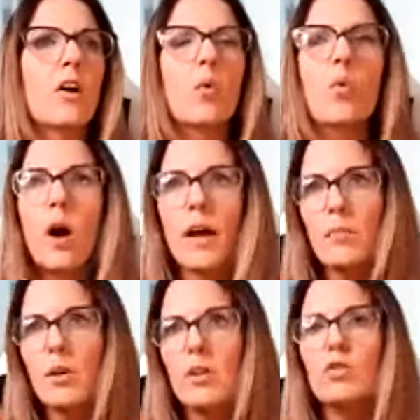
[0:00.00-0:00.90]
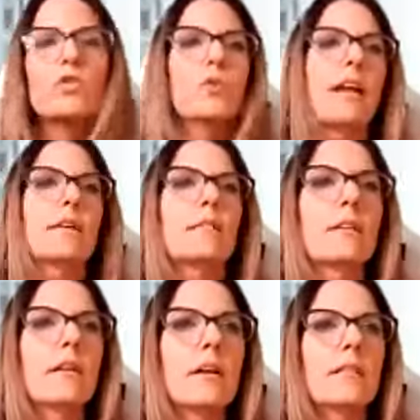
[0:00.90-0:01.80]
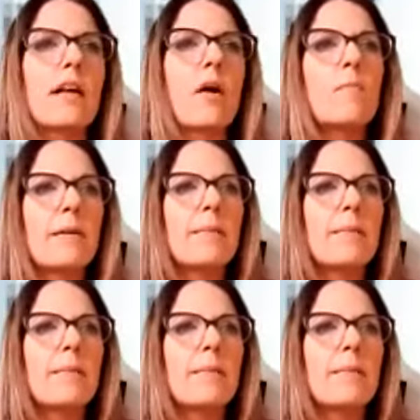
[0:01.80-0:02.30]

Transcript: What I'm going to do today that will make